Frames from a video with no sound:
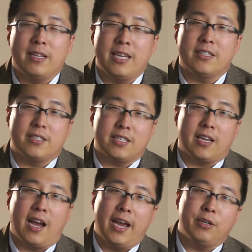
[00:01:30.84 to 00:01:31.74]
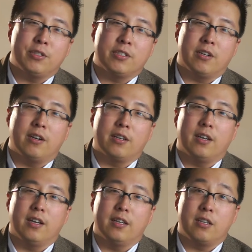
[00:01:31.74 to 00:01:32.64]
need as a psychiatrist are
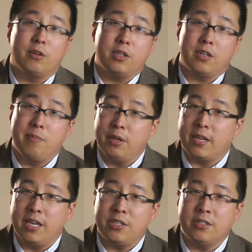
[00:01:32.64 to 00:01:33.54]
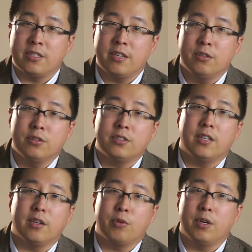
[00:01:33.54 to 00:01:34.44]
uh, good communication skills,
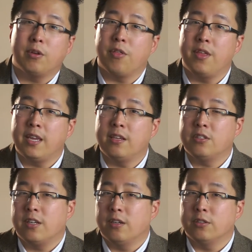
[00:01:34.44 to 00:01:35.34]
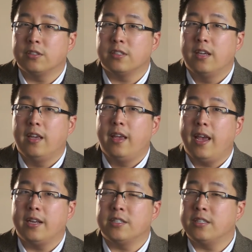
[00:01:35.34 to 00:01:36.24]
uh, critical thinking skills,
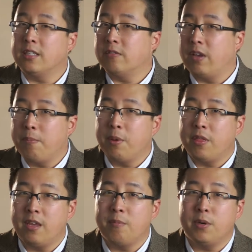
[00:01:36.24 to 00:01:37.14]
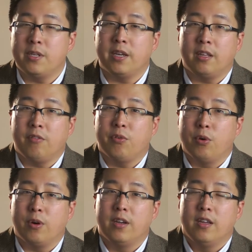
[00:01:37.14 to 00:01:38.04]
and a sense of empathy, particularly
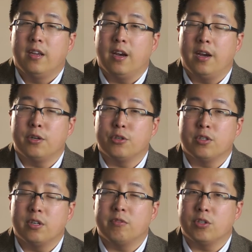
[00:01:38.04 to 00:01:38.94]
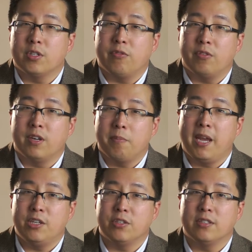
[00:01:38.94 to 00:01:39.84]
for underserved or suffering
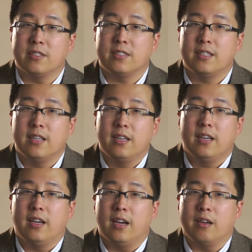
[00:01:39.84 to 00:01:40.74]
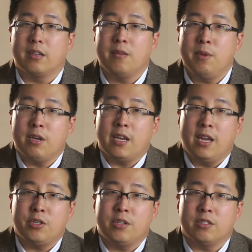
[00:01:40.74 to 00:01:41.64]
patients. Uh,
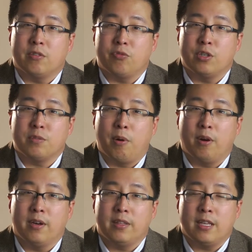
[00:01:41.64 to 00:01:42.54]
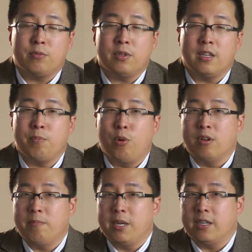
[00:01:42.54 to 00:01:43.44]
communication is the first part, and that's really
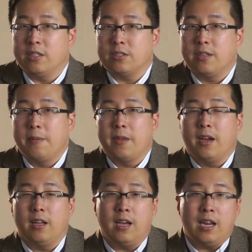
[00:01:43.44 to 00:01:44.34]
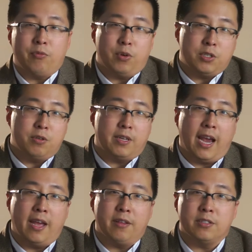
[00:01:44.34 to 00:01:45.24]
important because a lot of what you
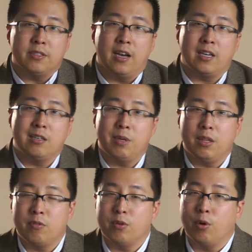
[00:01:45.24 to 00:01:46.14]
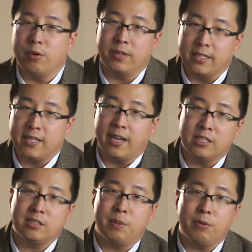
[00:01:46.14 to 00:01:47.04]
gather is not going to be through ordering
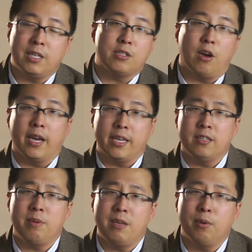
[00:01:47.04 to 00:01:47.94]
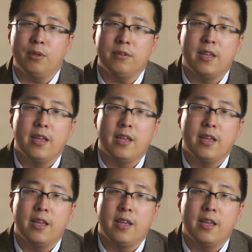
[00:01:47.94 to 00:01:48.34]
tests, but really talking to people